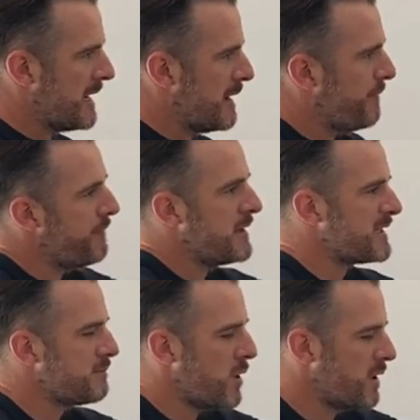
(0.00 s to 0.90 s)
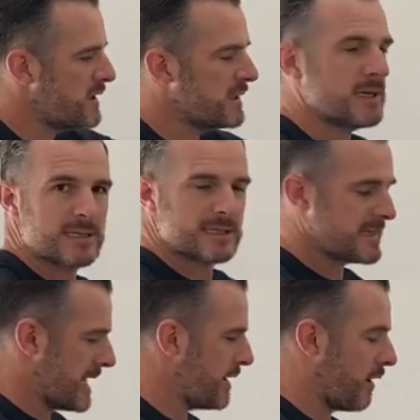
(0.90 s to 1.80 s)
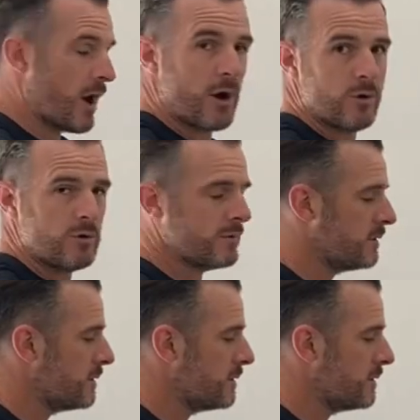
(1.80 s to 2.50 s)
If this monitor is down low,